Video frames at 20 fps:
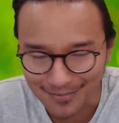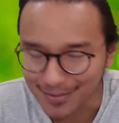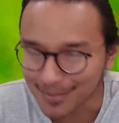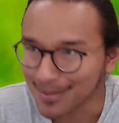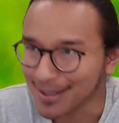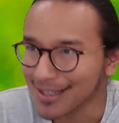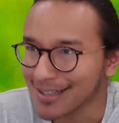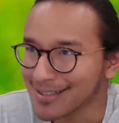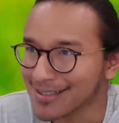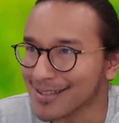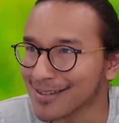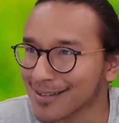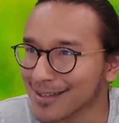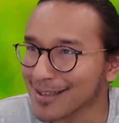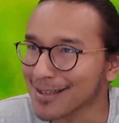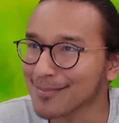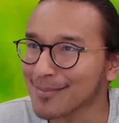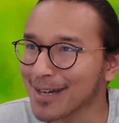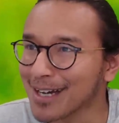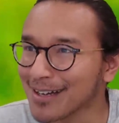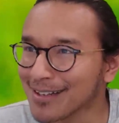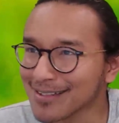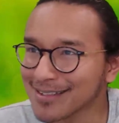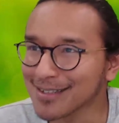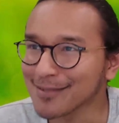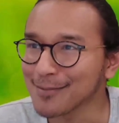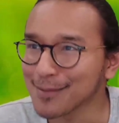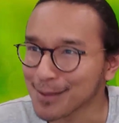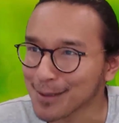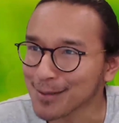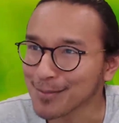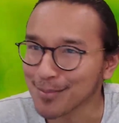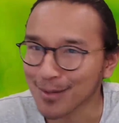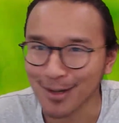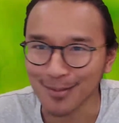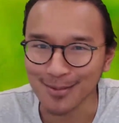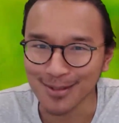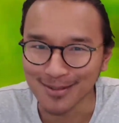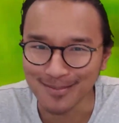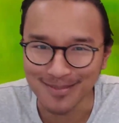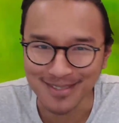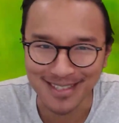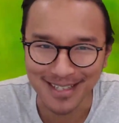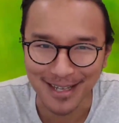for me to think about difficult problems.